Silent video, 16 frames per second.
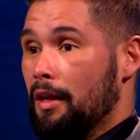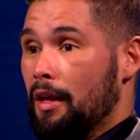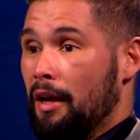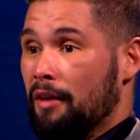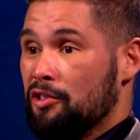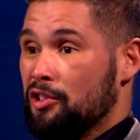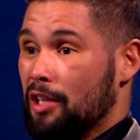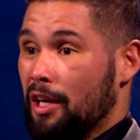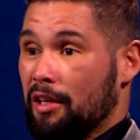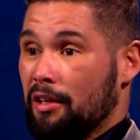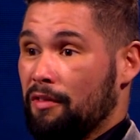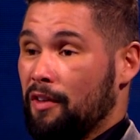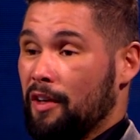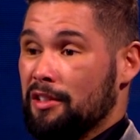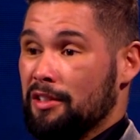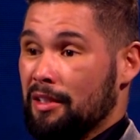I've
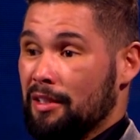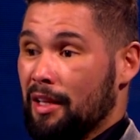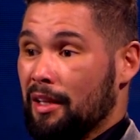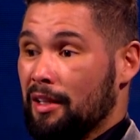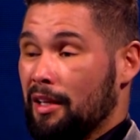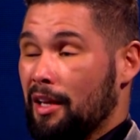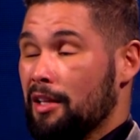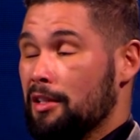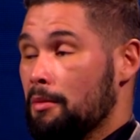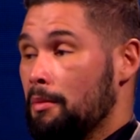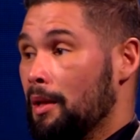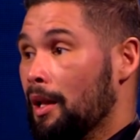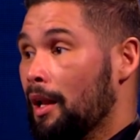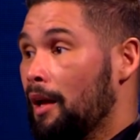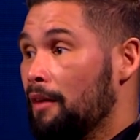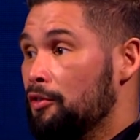sacrificed and dedicated my
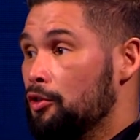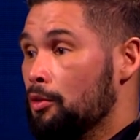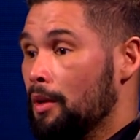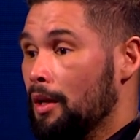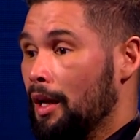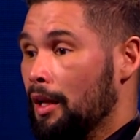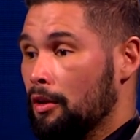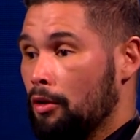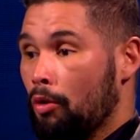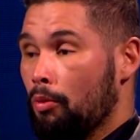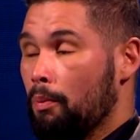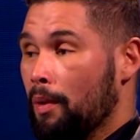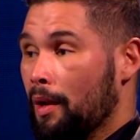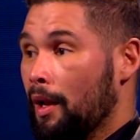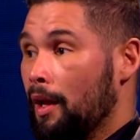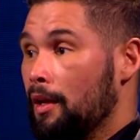life to it. I don't
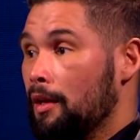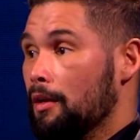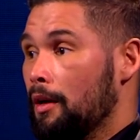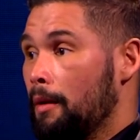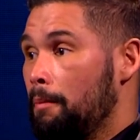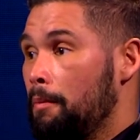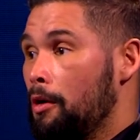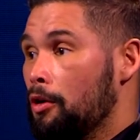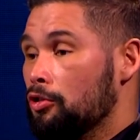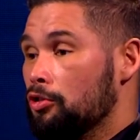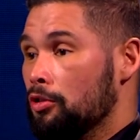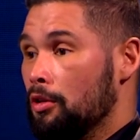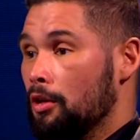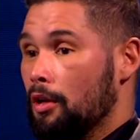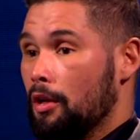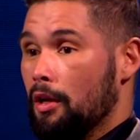play at
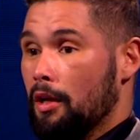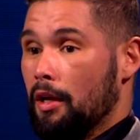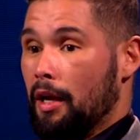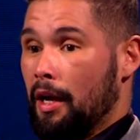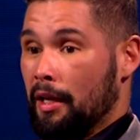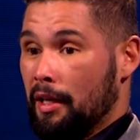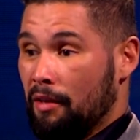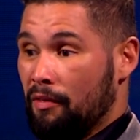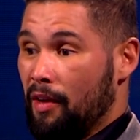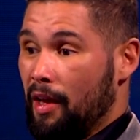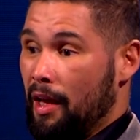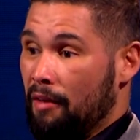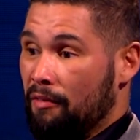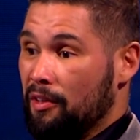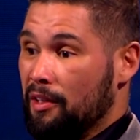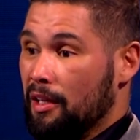boxing. I give it
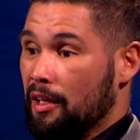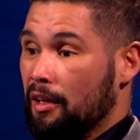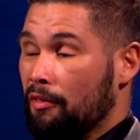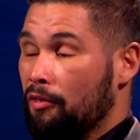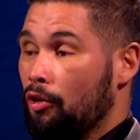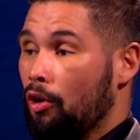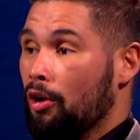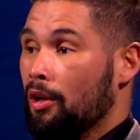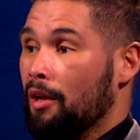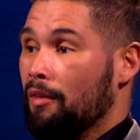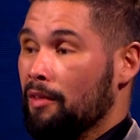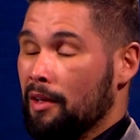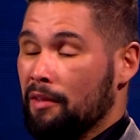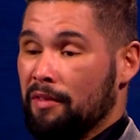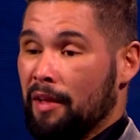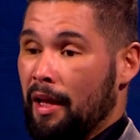everything I've got and I've
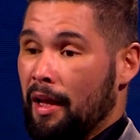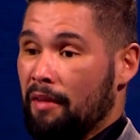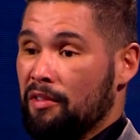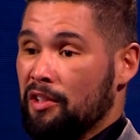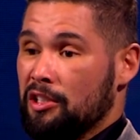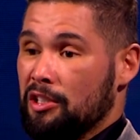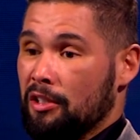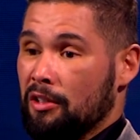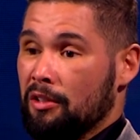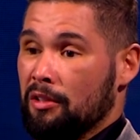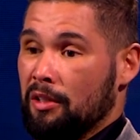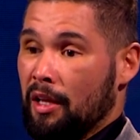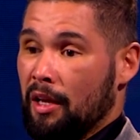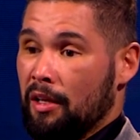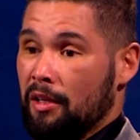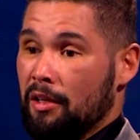lived it every single
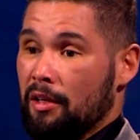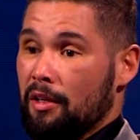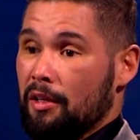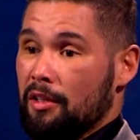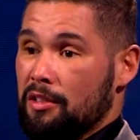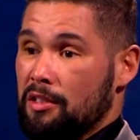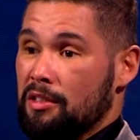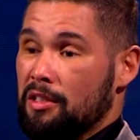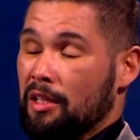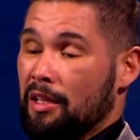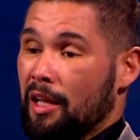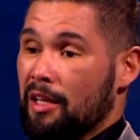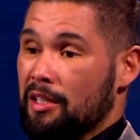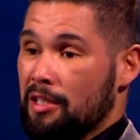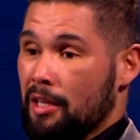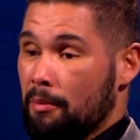day since the
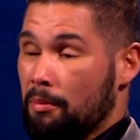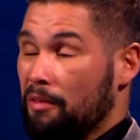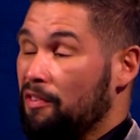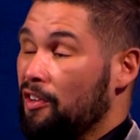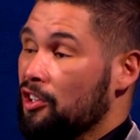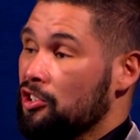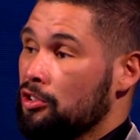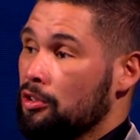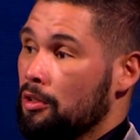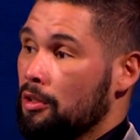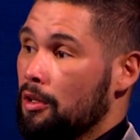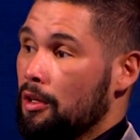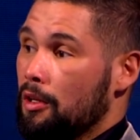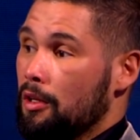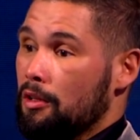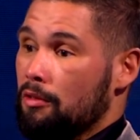day I turned professional
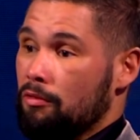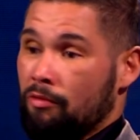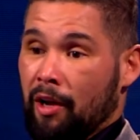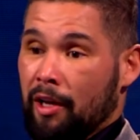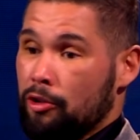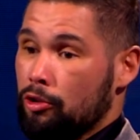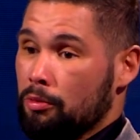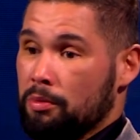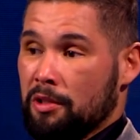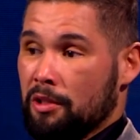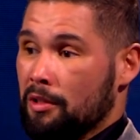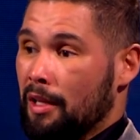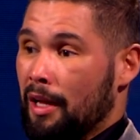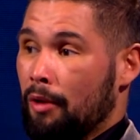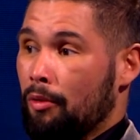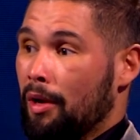right up till
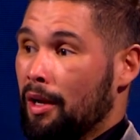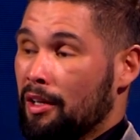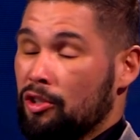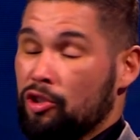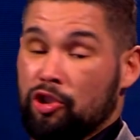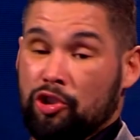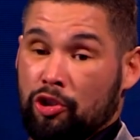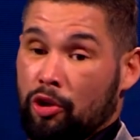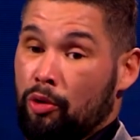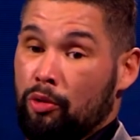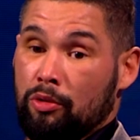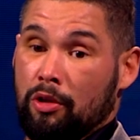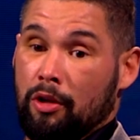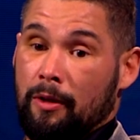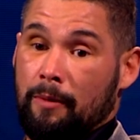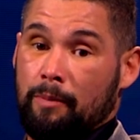now. And it
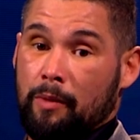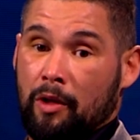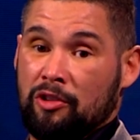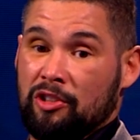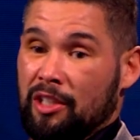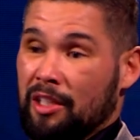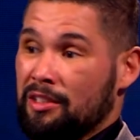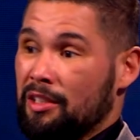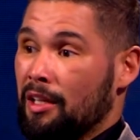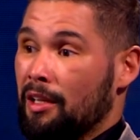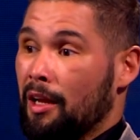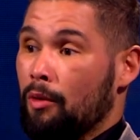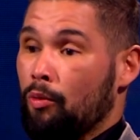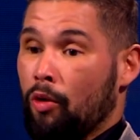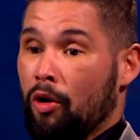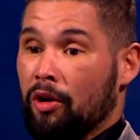showed on Saturday
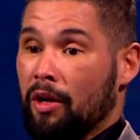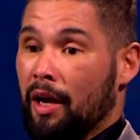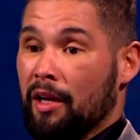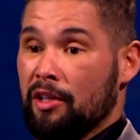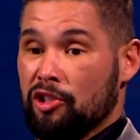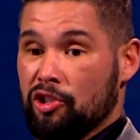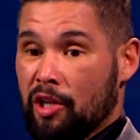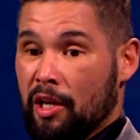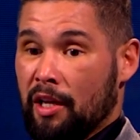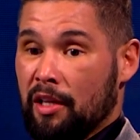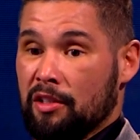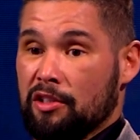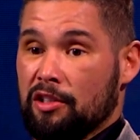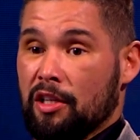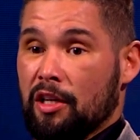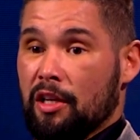night. One guy
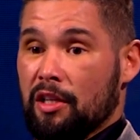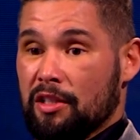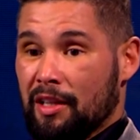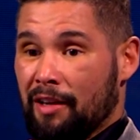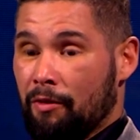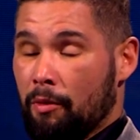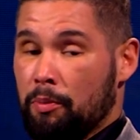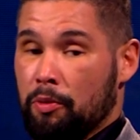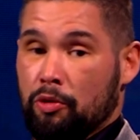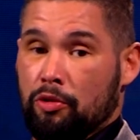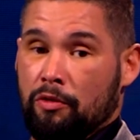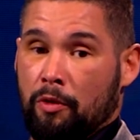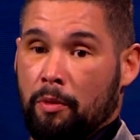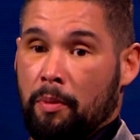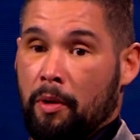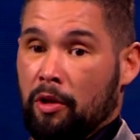trains to have a
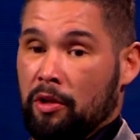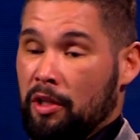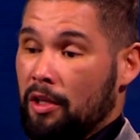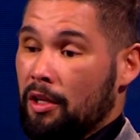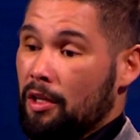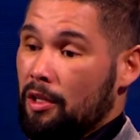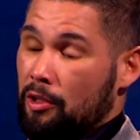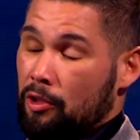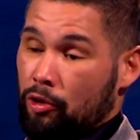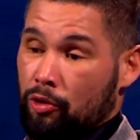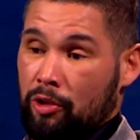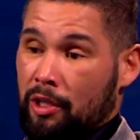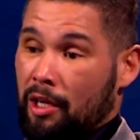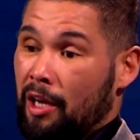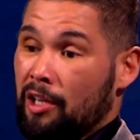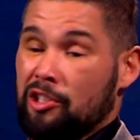beautiful body. The
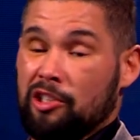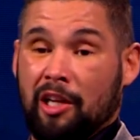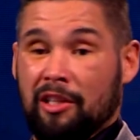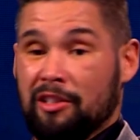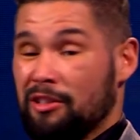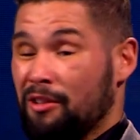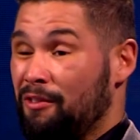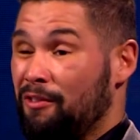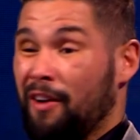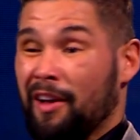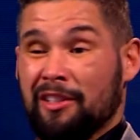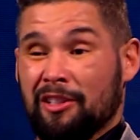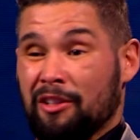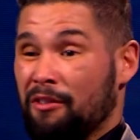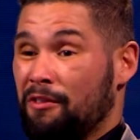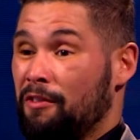other guy trains to fight
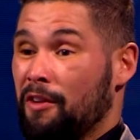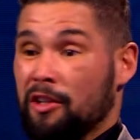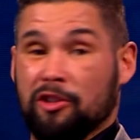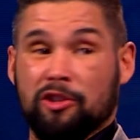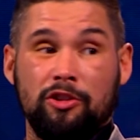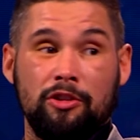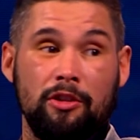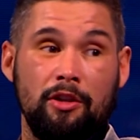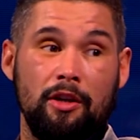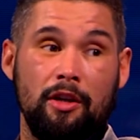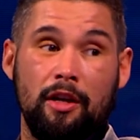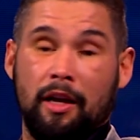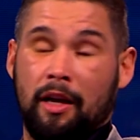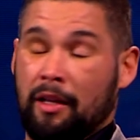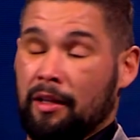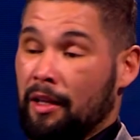to the finish.
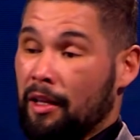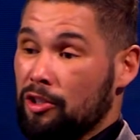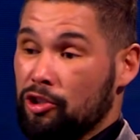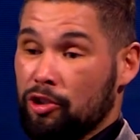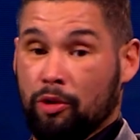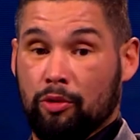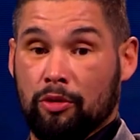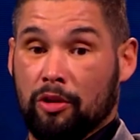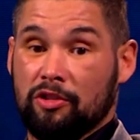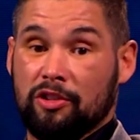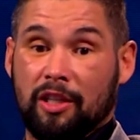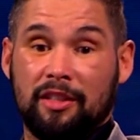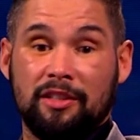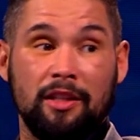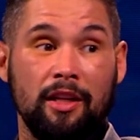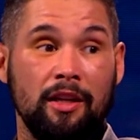And that showed on
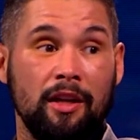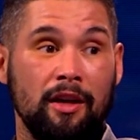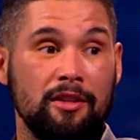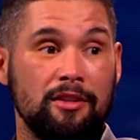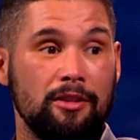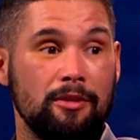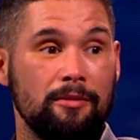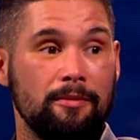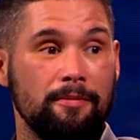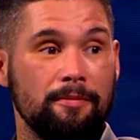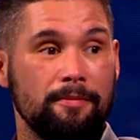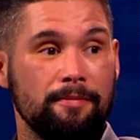Saturday night.